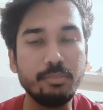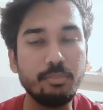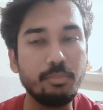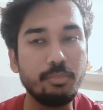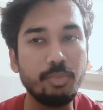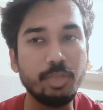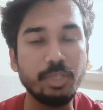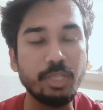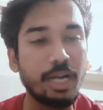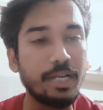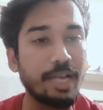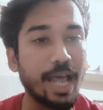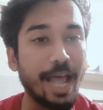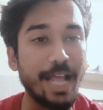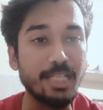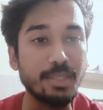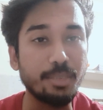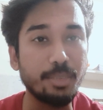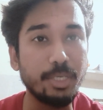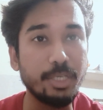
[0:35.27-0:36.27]
with
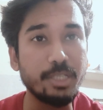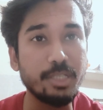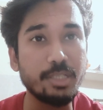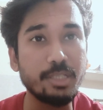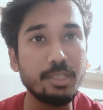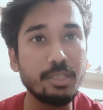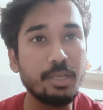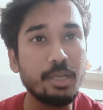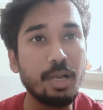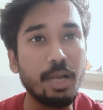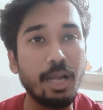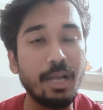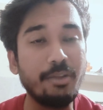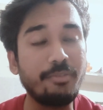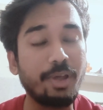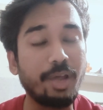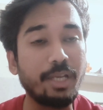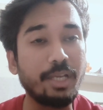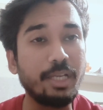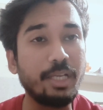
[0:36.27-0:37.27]
attachments, and
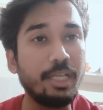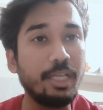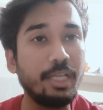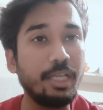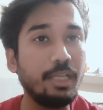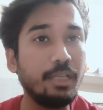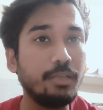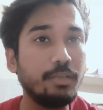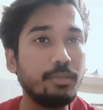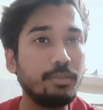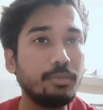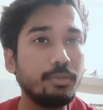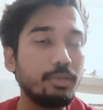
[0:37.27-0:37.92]
finally